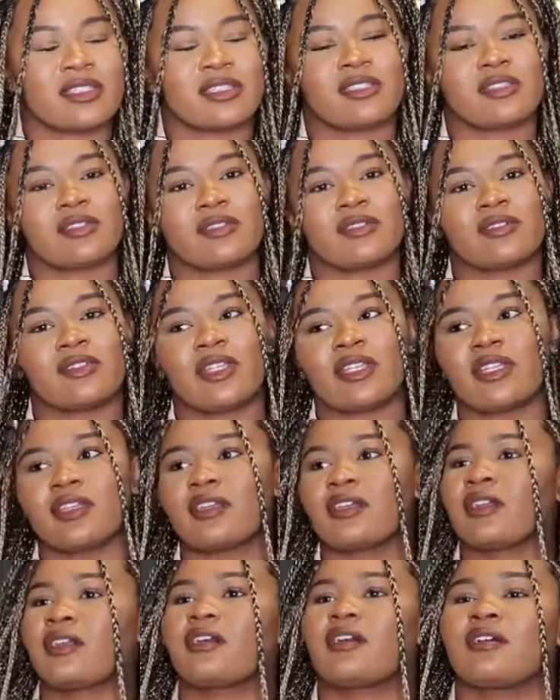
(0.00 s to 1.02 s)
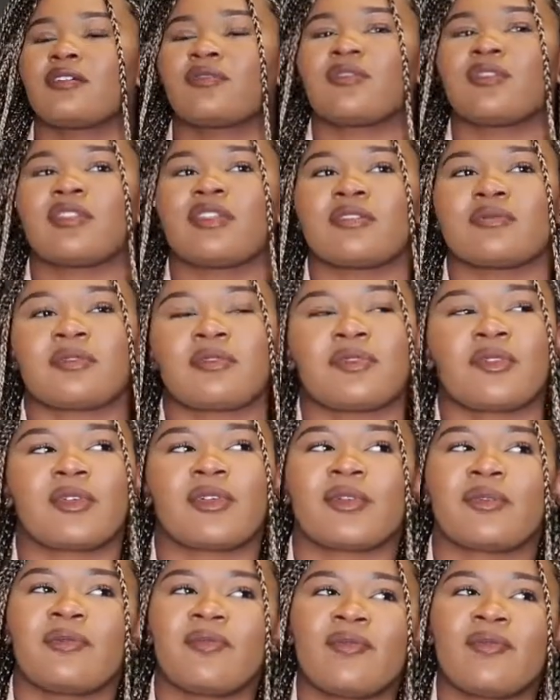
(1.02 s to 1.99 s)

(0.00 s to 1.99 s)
So like a few days before.